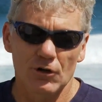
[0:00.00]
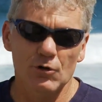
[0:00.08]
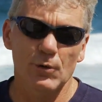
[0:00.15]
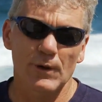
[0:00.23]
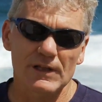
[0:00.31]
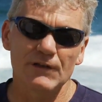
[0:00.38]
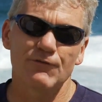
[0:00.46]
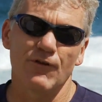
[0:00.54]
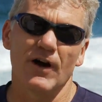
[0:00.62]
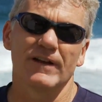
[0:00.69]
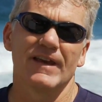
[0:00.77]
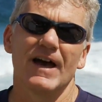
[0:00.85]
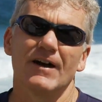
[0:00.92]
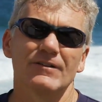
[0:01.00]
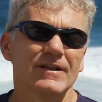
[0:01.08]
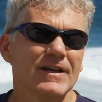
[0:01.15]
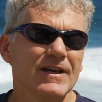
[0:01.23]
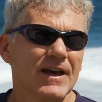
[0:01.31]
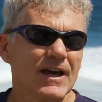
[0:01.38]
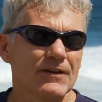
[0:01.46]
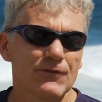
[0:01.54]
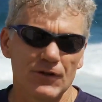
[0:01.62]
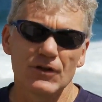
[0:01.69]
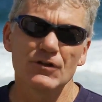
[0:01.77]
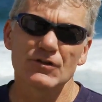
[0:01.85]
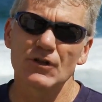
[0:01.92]
You'll quickly find out. And if
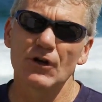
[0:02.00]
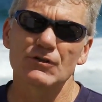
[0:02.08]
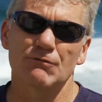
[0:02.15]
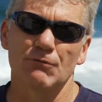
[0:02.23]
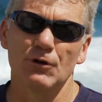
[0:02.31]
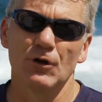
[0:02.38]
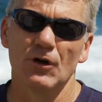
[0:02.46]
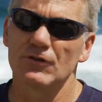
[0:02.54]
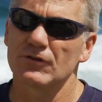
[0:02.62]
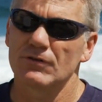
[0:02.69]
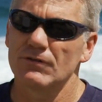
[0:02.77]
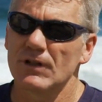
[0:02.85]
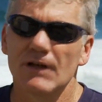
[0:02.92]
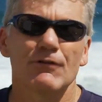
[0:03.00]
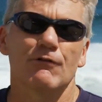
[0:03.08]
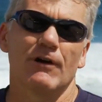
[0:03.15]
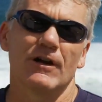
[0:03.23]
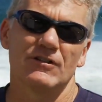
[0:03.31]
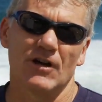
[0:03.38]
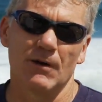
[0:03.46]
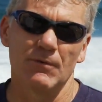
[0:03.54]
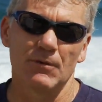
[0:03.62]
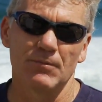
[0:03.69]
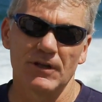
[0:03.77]
you use those rules, you'll have a great time at the